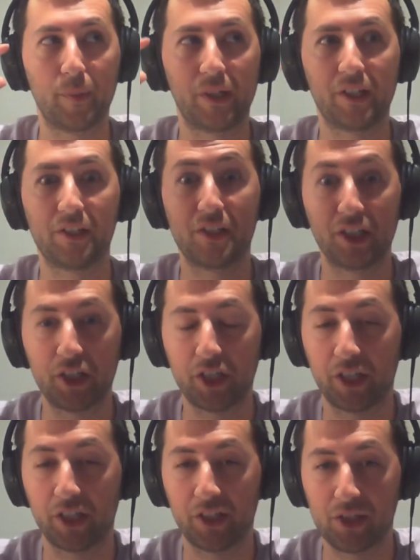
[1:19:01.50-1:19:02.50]
American
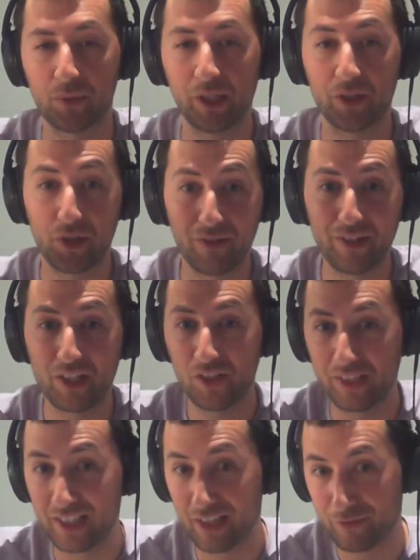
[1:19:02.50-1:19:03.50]
dictionary as well. So I've
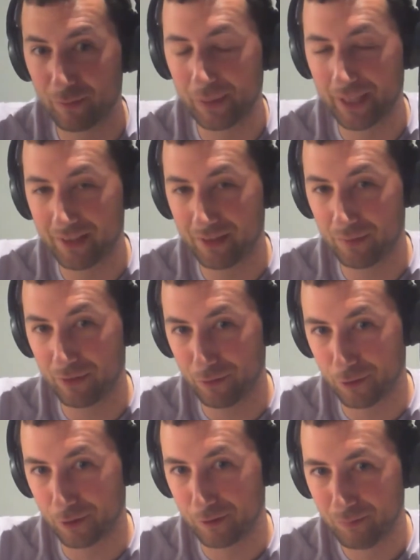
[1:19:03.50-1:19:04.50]
actually never played it
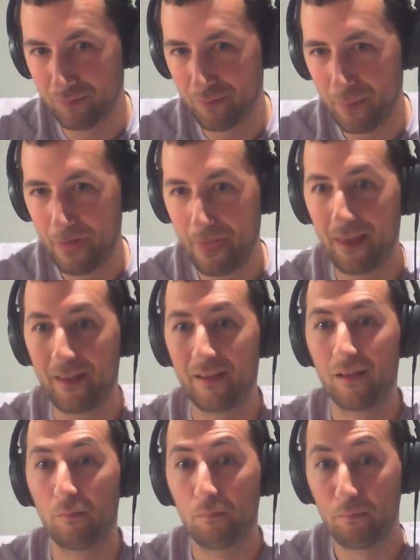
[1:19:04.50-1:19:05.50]
before.
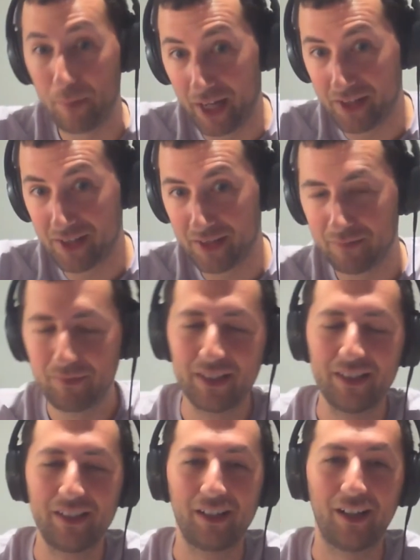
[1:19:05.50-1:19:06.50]
But
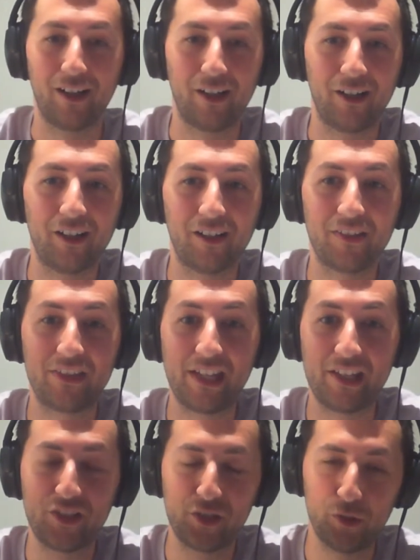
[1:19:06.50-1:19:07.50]

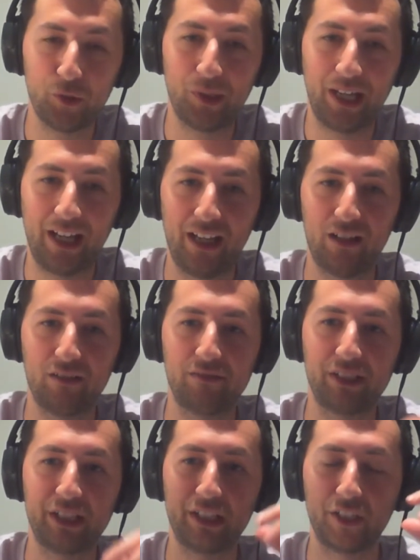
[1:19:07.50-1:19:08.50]
they do
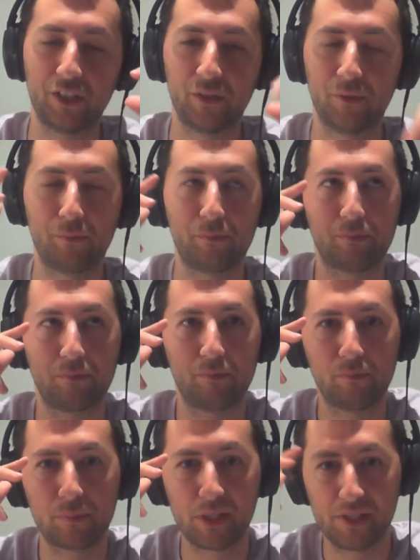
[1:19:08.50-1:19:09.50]
have in
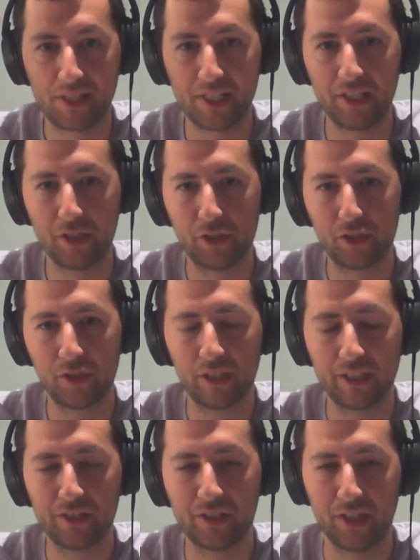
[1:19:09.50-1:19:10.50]
prestige
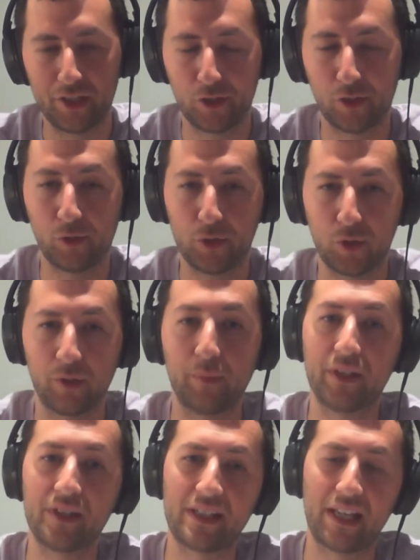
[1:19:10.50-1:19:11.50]
international
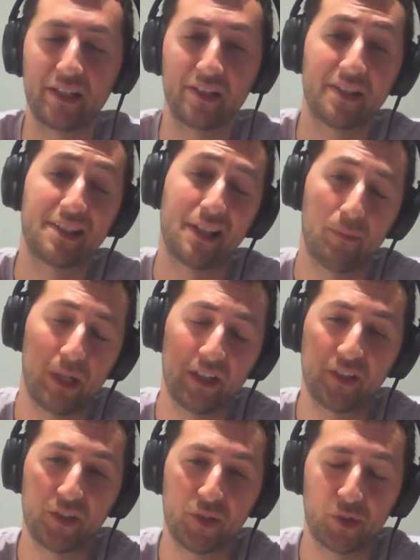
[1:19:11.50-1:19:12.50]
tournaments and in some
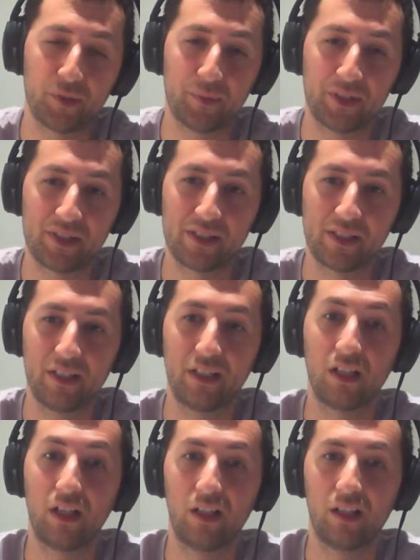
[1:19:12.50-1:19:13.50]
other tournaments
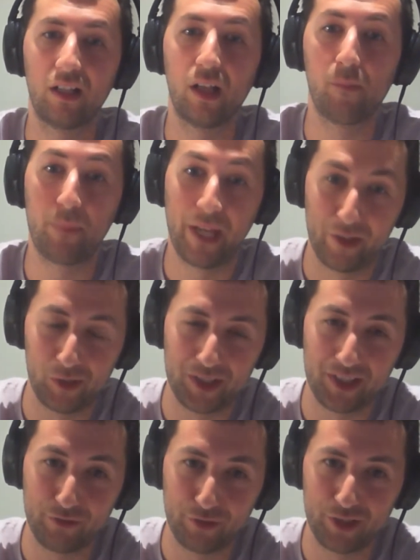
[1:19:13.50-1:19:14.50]
a
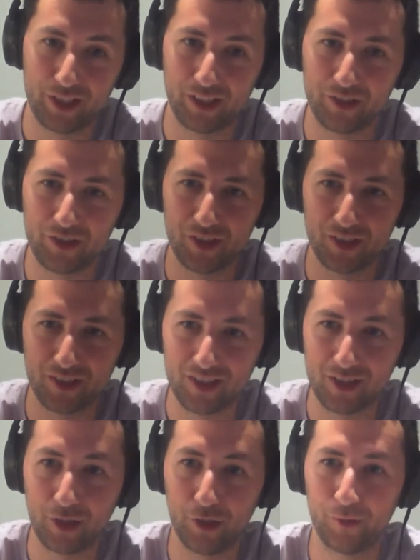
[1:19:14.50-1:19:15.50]
penalty for challenging.
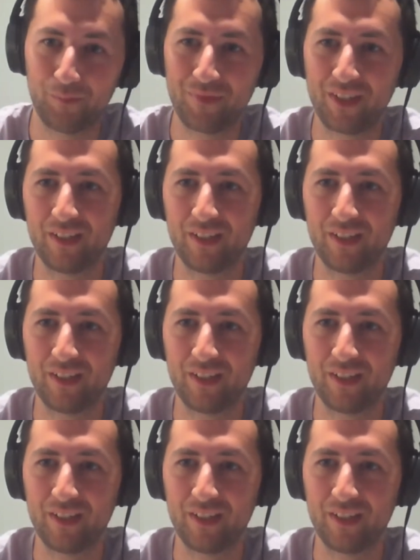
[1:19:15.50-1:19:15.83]
So